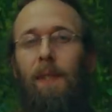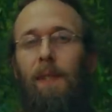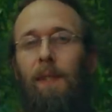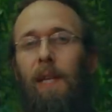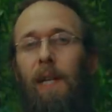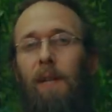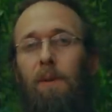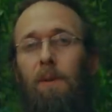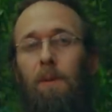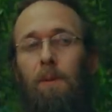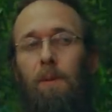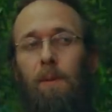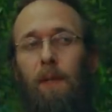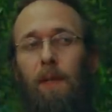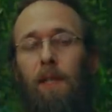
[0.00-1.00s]
Now,
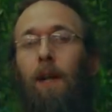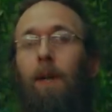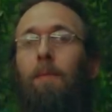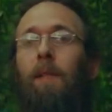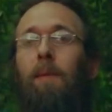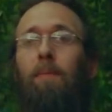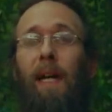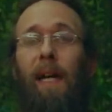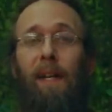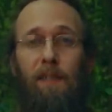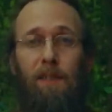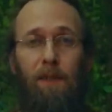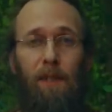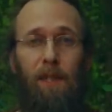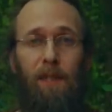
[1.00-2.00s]
coming back
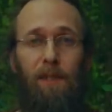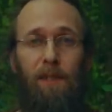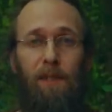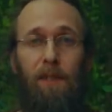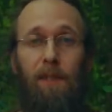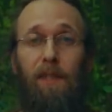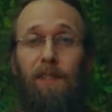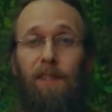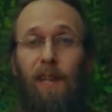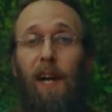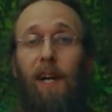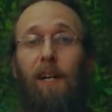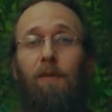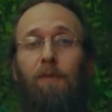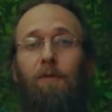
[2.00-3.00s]
to this
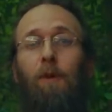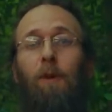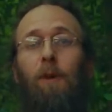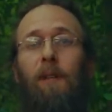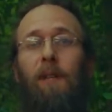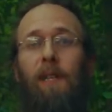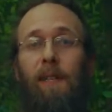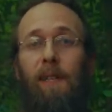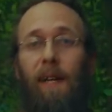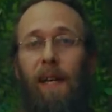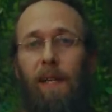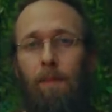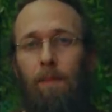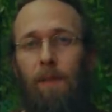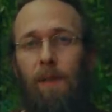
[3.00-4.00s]
desire for
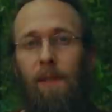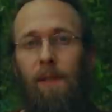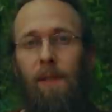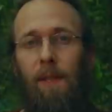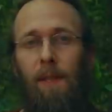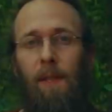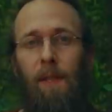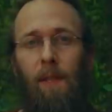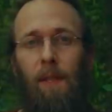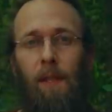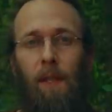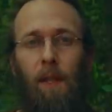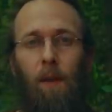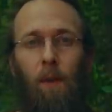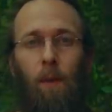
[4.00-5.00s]
enlightenment,
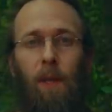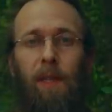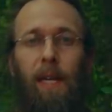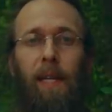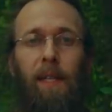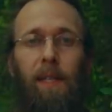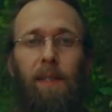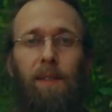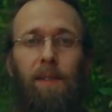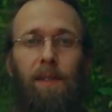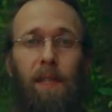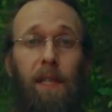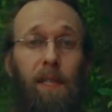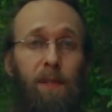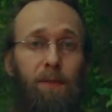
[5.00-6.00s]
what that is,
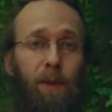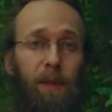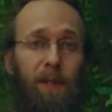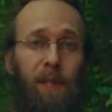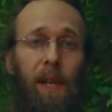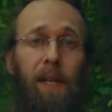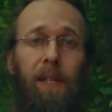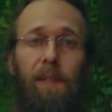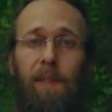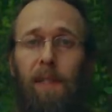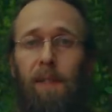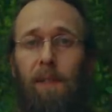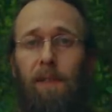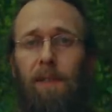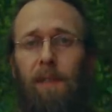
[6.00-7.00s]
and as far as I can
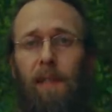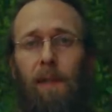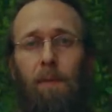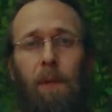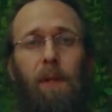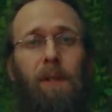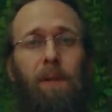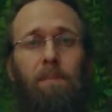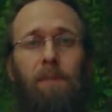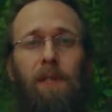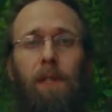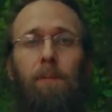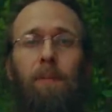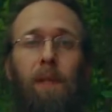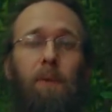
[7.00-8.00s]
tell, is that we
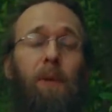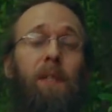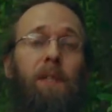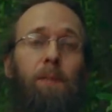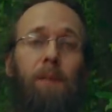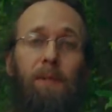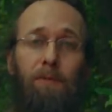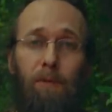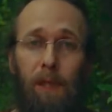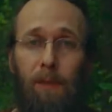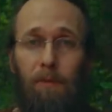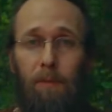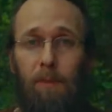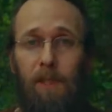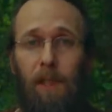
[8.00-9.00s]
simply want to be free
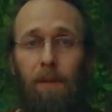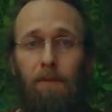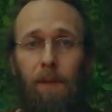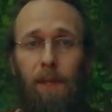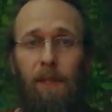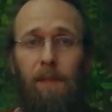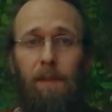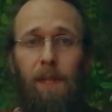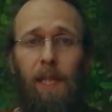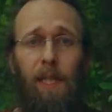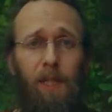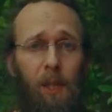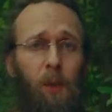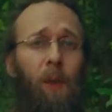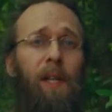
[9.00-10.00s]
from suffering. And
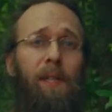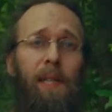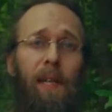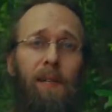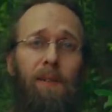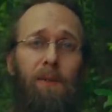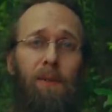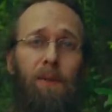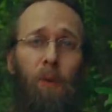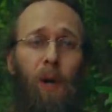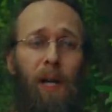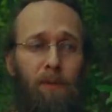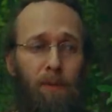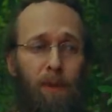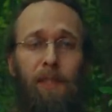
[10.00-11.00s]
it's quite natural,
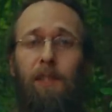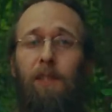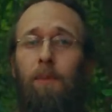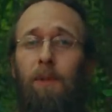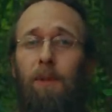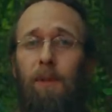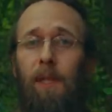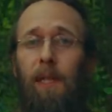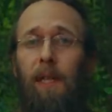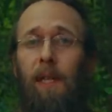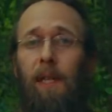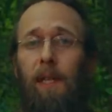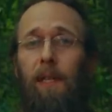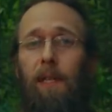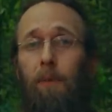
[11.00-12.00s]
quite reasonable,
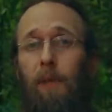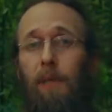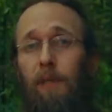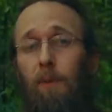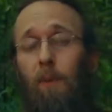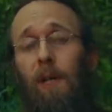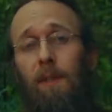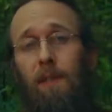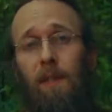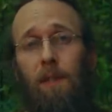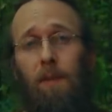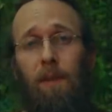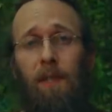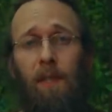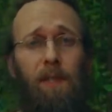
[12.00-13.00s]
that we should want this
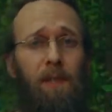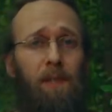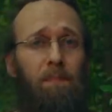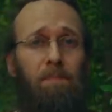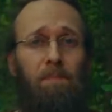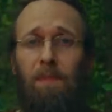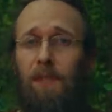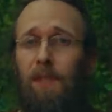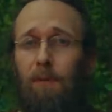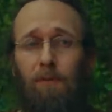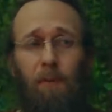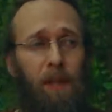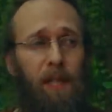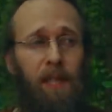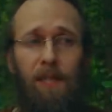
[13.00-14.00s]
because
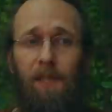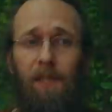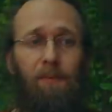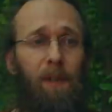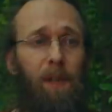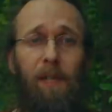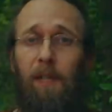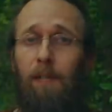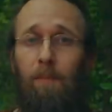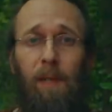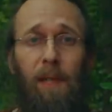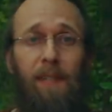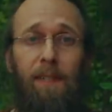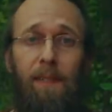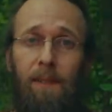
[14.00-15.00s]
suffering is very
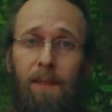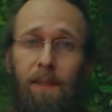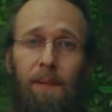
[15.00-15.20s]
unpleasant.